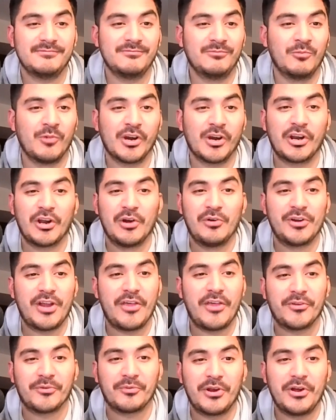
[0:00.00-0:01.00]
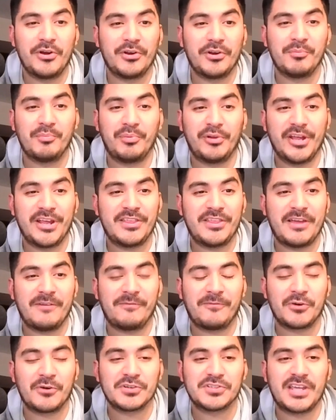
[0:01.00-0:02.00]
We're going on the road and playing
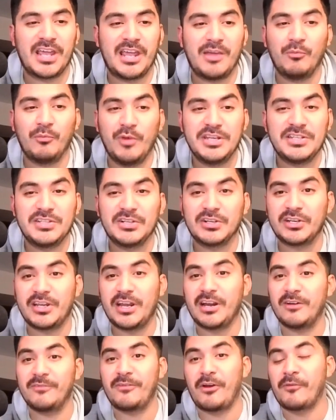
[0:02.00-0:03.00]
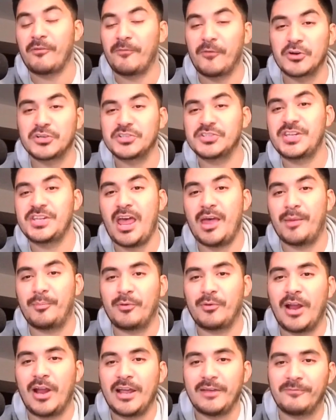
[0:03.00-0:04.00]
that first game. We took care of our first
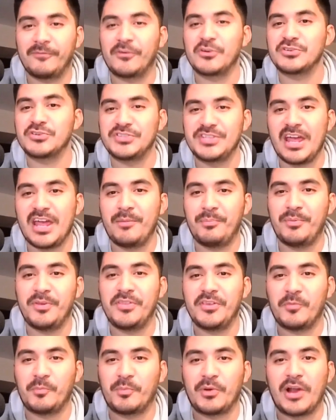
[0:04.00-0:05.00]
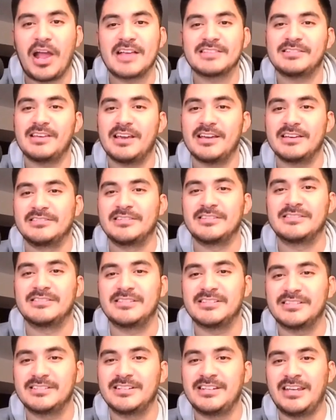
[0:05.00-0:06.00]
step, right? First step in this process is
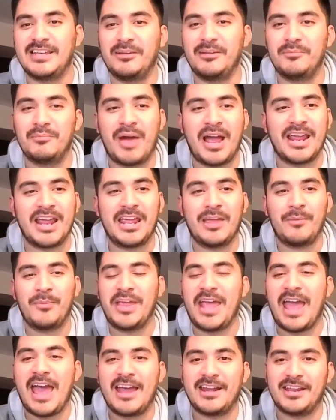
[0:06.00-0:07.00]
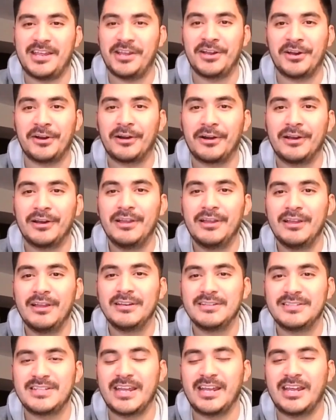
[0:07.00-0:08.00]
to get Miami out of here,
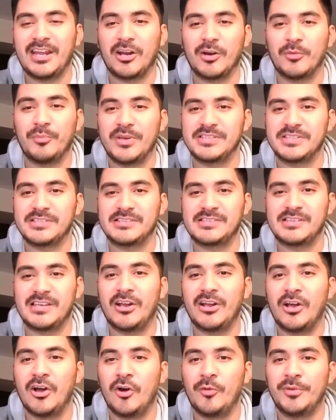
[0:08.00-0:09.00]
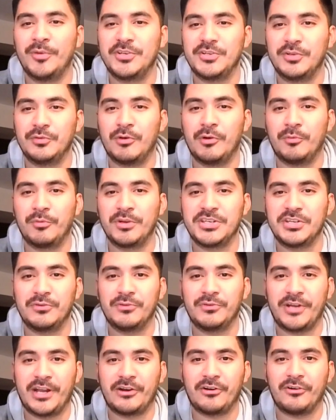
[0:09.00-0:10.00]
take care of business at home, and do what we
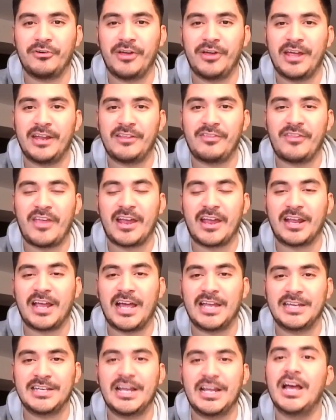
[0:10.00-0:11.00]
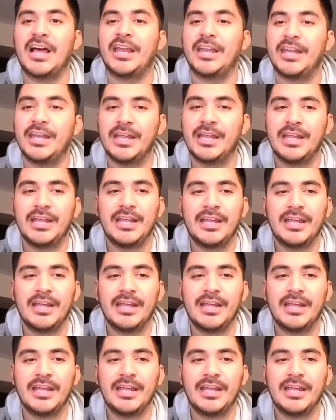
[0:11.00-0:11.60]
do in Arrowhead, and that got done.